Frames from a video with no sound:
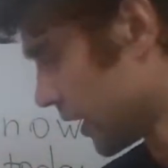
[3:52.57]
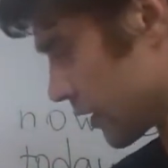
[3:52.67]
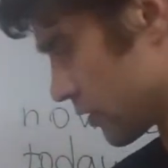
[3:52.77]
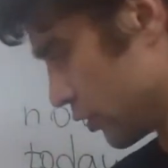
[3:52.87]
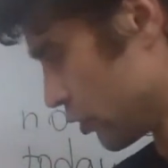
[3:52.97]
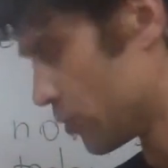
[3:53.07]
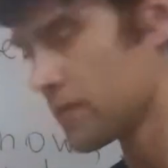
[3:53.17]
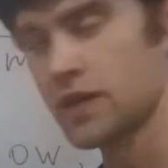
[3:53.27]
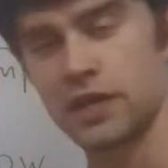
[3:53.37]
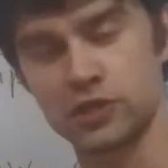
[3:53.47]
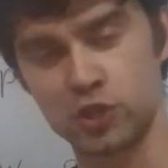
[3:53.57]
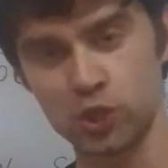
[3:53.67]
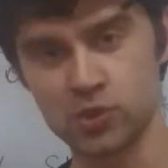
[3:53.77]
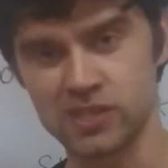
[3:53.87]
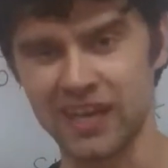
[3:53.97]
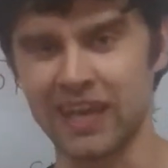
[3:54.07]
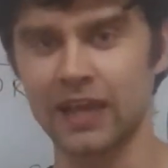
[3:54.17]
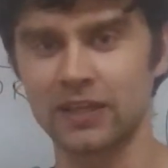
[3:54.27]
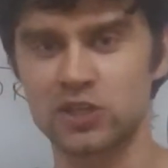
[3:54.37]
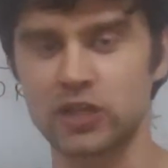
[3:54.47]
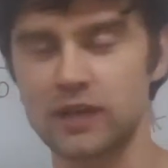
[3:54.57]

like do, is used in English